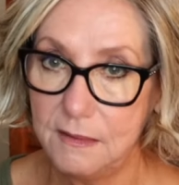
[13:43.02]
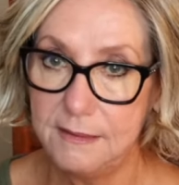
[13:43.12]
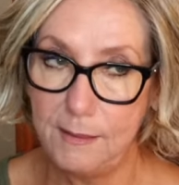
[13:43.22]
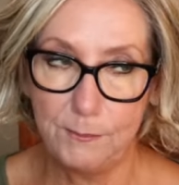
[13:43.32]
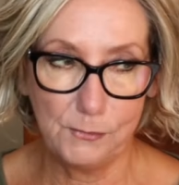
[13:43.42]

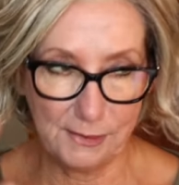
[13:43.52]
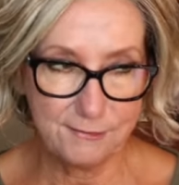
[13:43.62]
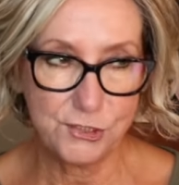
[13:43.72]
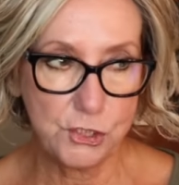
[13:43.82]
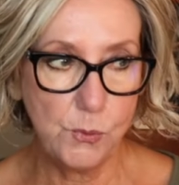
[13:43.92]
No,
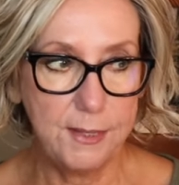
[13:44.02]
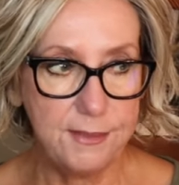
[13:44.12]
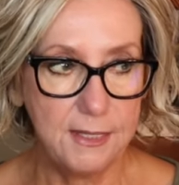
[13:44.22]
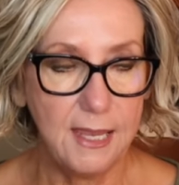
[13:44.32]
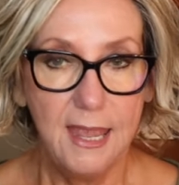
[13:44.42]
glitz too, I
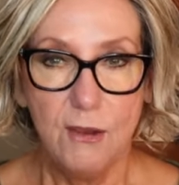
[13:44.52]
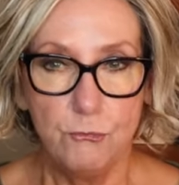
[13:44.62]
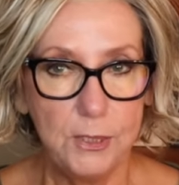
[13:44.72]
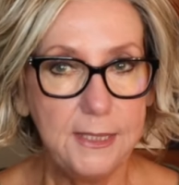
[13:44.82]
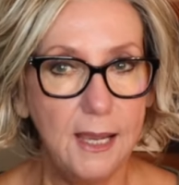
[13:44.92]
think.
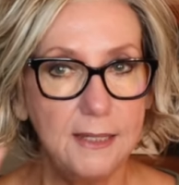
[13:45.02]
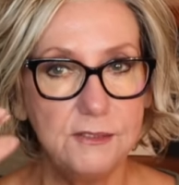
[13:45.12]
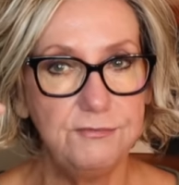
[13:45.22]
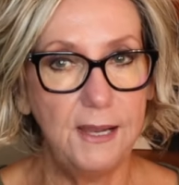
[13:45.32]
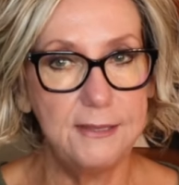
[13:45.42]
Really hard
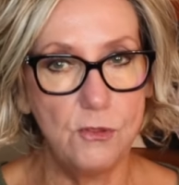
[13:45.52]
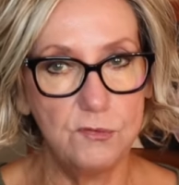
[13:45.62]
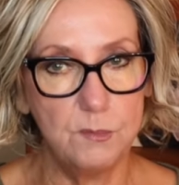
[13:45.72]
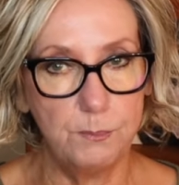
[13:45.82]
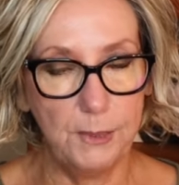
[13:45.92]
to find
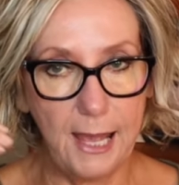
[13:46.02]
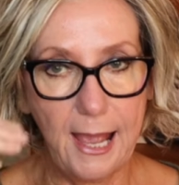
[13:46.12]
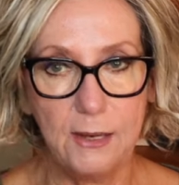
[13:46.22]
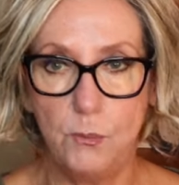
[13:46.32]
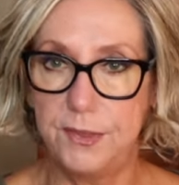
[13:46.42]
those
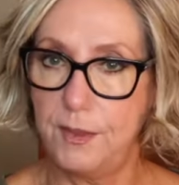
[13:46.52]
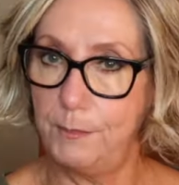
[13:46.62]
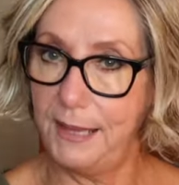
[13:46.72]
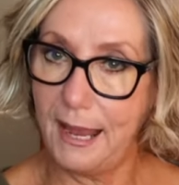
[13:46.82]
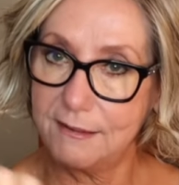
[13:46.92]
black with the
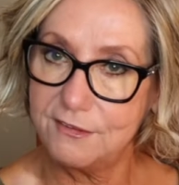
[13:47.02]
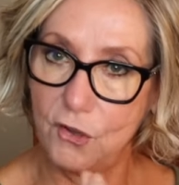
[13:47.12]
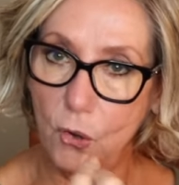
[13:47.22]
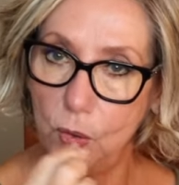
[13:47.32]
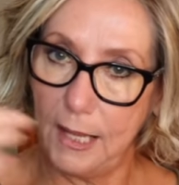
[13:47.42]
black
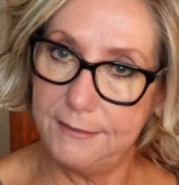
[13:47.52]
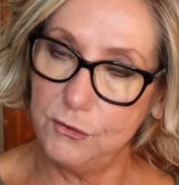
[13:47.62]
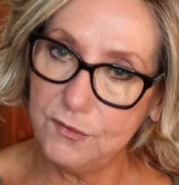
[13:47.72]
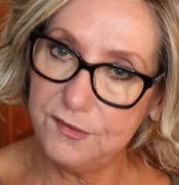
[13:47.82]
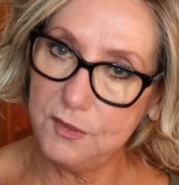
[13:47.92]
sole.
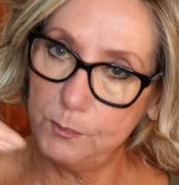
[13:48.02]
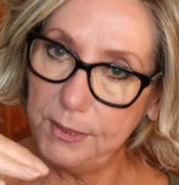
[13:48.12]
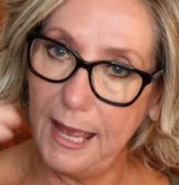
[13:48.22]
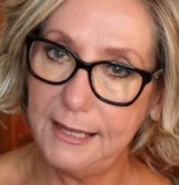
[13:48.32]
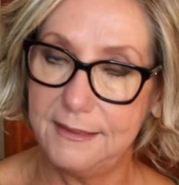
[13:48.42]
You can see the
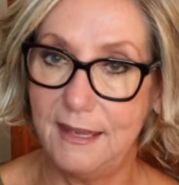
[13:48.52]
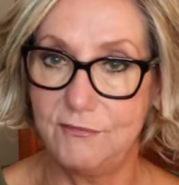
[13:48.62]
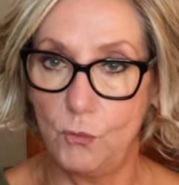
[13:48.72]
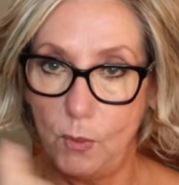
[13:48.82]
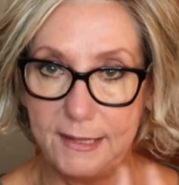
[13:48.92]
black and they
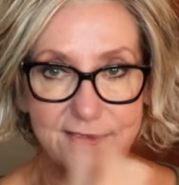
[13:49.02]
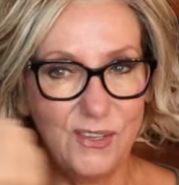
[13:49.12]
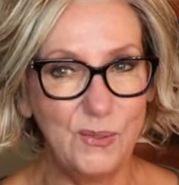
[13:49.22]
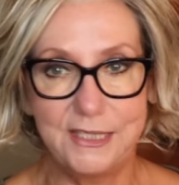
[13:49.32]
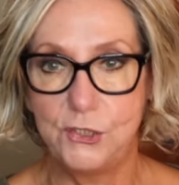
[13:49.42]
have the white
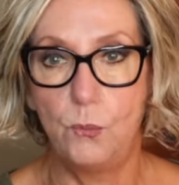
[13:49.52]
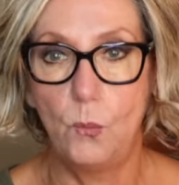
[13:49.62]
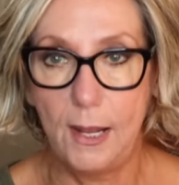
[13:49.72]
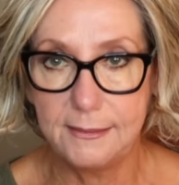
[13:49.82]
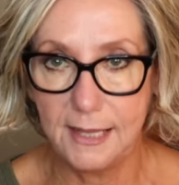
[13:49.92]
sole. I don't
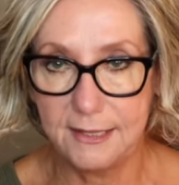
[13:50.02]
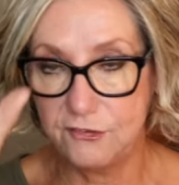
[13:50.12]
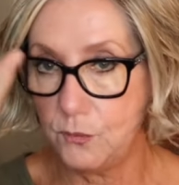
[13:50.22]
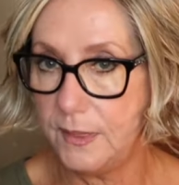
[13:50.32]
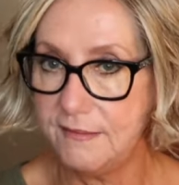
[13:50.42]
want that. I
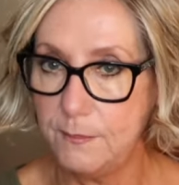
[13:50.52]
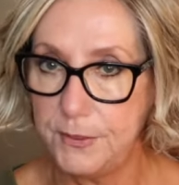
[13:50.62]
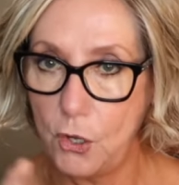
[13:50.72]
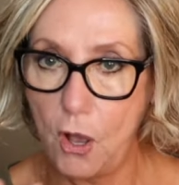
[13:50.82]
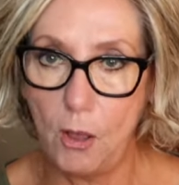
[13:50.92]
just wanted
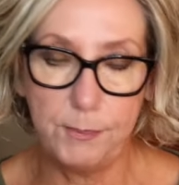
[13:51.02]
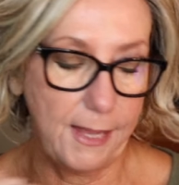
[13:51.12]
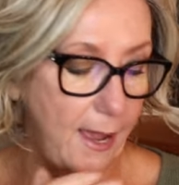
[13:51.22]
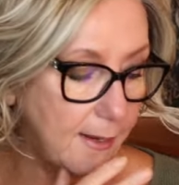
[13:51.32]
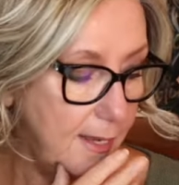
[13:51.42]
something all
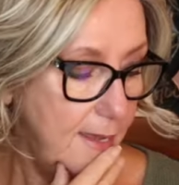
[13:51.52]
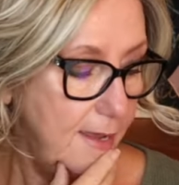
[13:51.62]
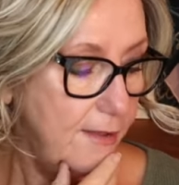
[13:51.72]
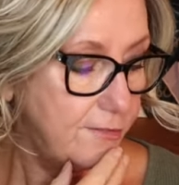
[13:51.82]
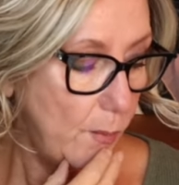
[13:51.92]
black.
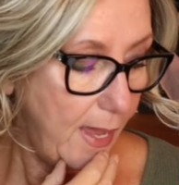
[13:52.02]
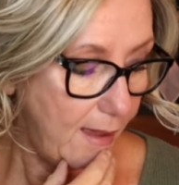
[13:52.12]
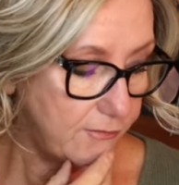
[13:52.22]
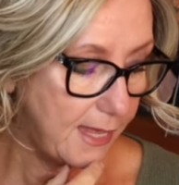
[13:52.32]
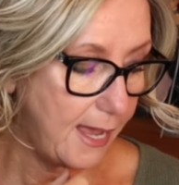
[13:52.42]
So I
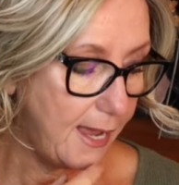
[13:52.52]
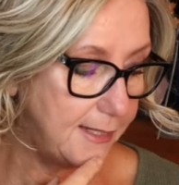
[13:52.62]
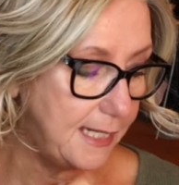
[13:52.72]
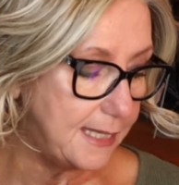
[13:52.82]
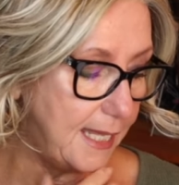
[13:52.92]
have
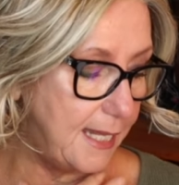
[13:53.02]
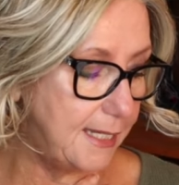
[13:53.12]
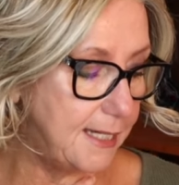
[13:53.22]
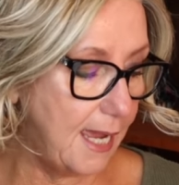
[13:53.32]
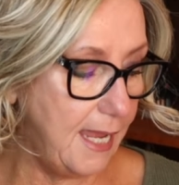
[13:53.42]
that, and
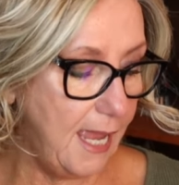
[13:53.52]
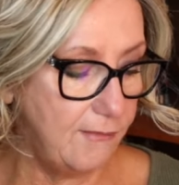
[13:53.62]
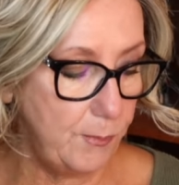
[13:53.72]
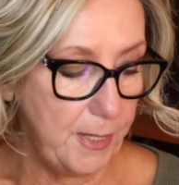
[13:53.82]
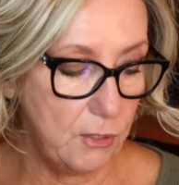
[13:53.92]
then I
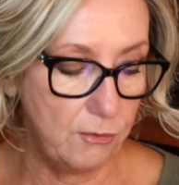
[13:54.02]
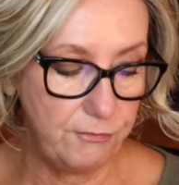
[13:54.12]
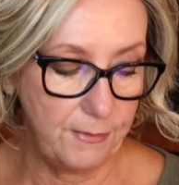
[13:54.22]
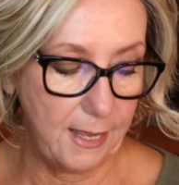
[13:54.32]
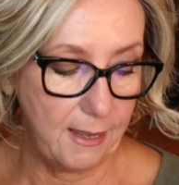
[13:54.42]
have a pair
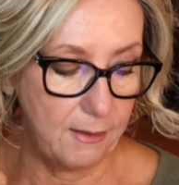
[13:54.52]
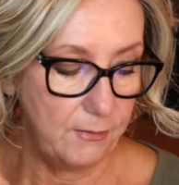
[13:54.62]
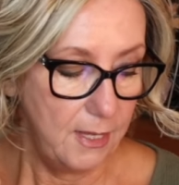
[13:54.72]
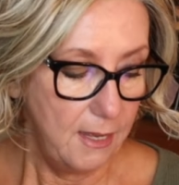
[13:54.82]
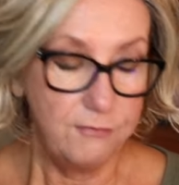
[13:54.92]
of
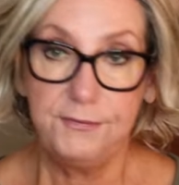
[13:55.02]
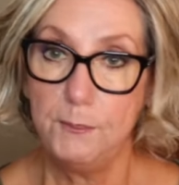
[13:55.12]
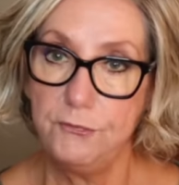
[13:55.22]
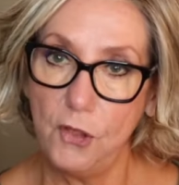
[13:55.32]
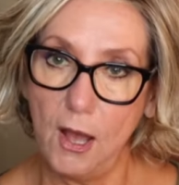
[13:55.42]
uh,
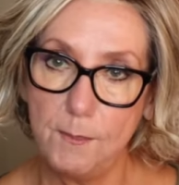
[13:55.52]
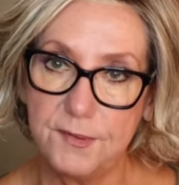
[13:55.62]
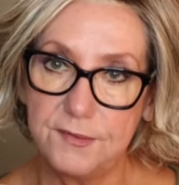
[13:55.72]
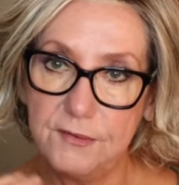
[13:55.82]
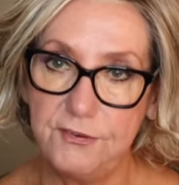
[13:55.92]

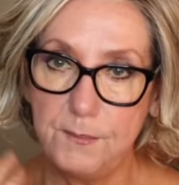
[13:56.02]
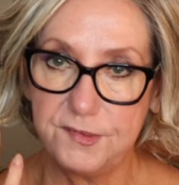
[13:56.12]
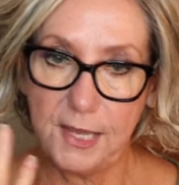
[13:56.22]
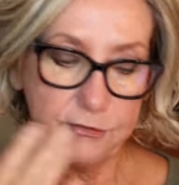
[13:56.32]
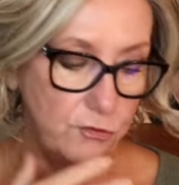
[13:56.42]
flip-flops from
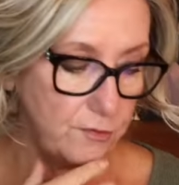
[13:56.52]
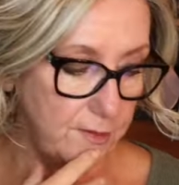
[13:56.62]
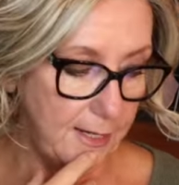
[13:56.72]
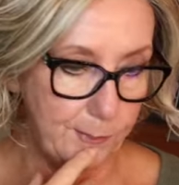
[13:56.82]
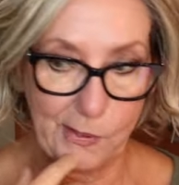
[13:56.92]
Skechers
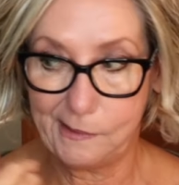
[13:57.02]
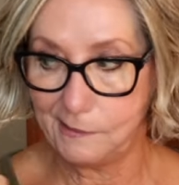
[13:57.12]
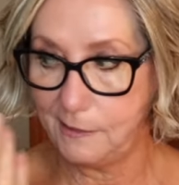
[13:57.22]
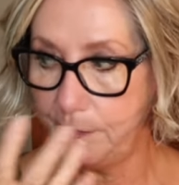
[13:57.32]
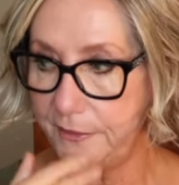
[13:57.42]
that I bought
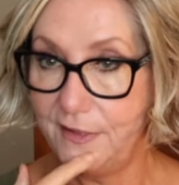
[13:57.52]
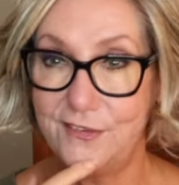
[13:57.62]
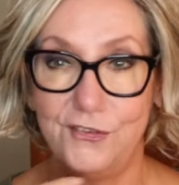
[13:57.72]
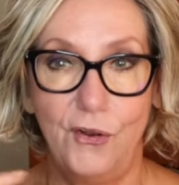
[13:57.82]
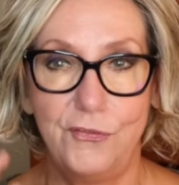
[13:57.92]
a couple of
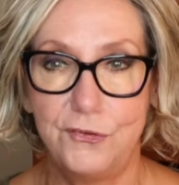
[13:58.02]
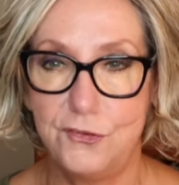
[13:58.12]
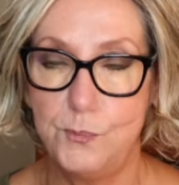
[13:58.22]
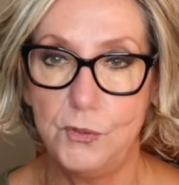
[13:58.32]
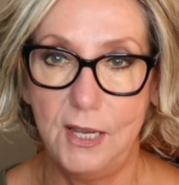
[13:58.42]
years ago. They're
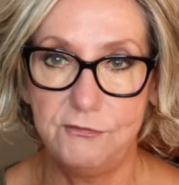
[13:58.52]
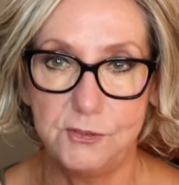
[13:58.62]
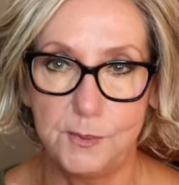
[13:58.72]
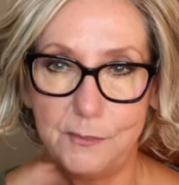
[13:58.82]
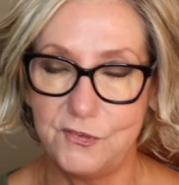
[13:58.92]
super
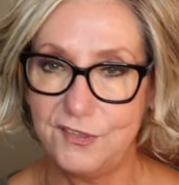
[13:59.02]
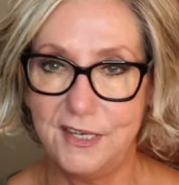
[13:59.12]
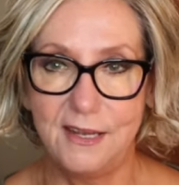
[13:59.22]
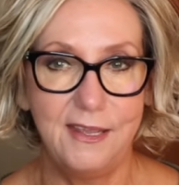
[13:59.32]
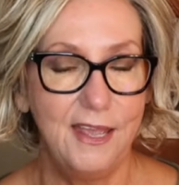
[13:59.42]
comfortable. I'm just
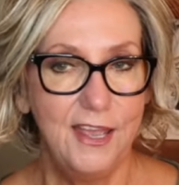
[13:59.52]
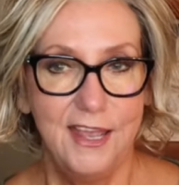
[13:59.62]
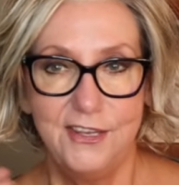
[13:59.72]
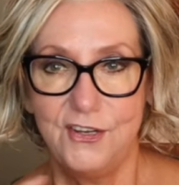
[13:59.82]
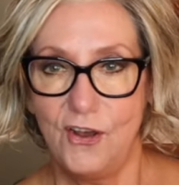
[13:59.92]
going to,
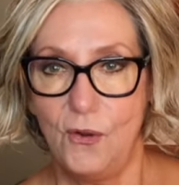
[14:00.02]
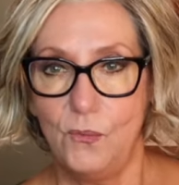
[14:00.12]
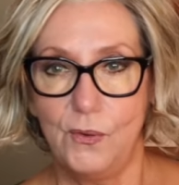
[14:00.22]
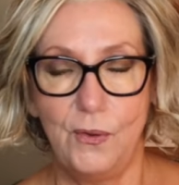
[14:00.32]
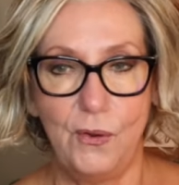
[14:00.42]
you
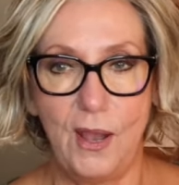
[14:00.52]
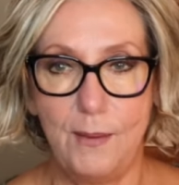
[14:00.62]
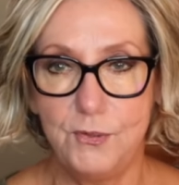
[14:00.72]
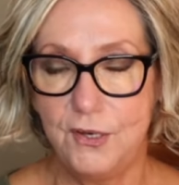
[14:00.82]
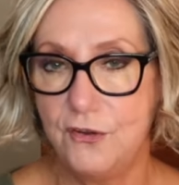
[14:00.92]
know,
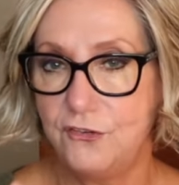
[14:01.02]
I'm going